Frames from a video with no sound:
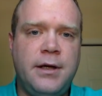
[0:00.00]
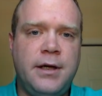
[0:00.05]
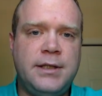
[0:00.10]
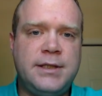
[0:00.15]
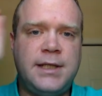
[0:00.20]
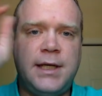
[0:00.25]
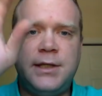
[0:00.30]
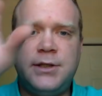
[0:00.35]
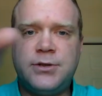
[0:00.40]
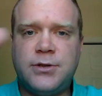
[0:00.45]

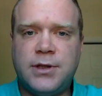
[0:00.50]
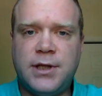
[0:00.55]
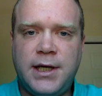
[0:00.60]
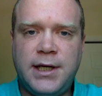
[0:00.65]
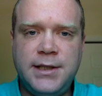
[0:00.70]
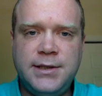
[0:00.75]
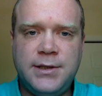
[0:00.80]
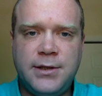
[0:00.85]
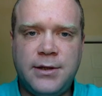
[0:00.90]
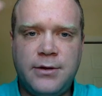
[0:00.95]

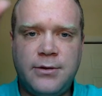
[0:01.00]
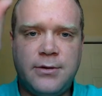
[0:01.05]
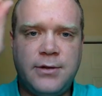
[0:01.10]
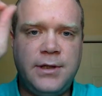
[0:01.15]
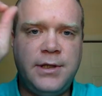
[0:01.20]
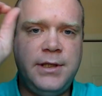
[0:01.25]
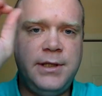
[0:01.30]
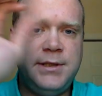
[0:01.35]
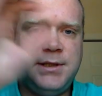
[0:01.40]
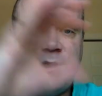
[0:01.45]
centralized
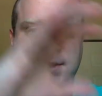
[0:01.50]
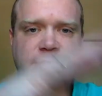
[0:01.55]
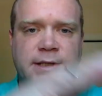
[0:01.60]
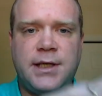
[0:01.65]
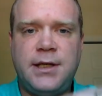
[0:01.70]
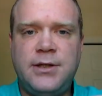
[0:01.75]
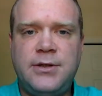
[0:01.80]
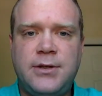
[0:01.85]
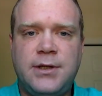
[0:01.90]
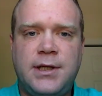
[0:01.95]
authority,
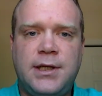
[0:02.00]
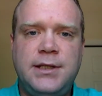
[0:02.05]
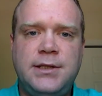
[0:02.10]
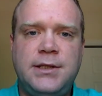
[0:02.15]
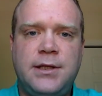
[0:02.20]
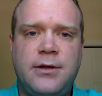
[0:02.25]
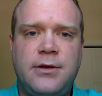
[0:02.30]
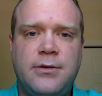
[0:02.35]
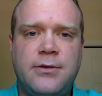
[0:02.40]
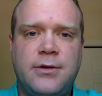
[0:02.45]

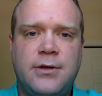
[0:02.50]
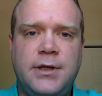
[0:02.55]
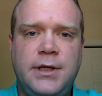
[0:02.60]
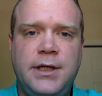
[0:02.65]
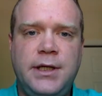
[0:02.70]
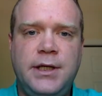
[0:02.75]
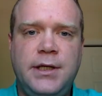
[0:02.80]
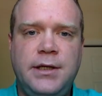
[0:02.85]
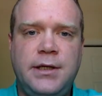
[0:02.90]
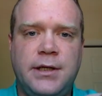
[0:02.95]
decentralized
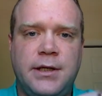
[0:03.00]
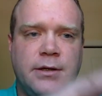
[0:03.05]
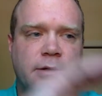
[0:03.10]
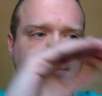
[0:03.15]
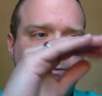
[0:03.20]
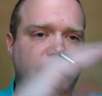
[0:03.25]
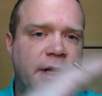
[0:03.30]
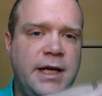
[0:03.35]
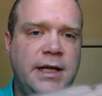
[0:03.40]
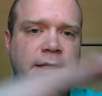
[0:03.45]
authority,
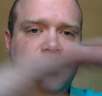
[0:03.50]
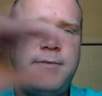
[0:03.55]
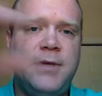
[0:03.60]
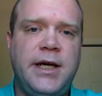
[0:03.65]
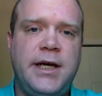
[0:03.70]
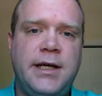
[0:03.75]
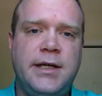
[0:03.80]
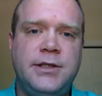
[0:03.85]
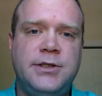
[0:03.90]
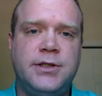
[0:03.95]
many
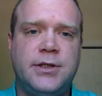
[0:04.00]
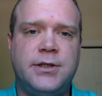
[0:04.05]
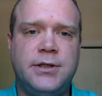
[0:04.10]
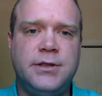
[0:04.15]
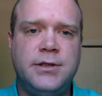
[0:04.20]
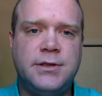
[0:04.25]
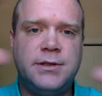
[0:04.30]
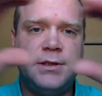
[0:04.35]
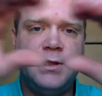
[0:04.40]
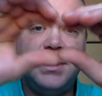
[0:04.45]

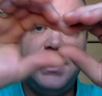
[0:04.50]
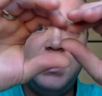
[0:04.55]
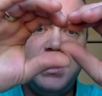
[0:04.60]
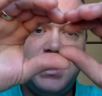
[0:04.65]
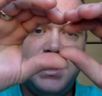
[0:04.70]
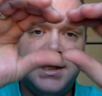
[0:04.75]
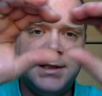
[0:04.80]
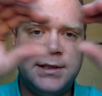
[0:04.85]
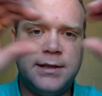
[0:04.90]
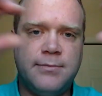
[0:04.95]
managers?
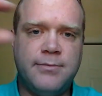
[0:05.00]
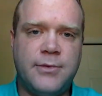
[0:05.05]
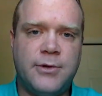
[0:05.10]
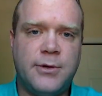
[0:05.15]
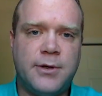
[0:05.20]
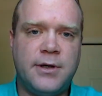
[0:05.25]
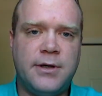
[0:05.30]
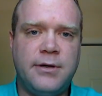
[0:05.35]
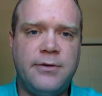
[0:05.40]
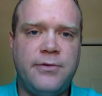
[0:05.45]
Is it
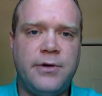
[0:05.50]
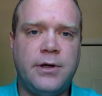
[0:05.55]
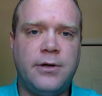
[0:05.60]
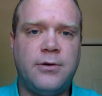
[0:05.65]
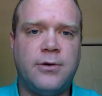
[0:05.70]
more of a